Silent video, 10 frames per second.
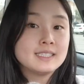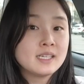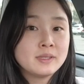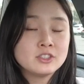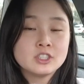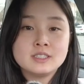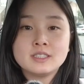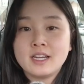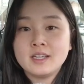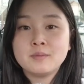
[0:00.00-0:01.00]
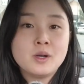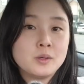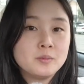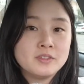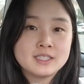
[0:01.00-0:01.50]
As I mentioned, I'm
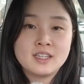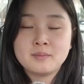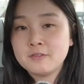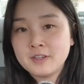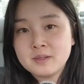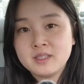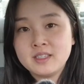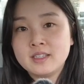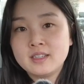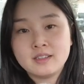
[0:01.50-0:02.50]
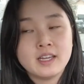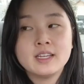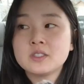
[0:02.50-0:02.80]
home visiting my family in LA,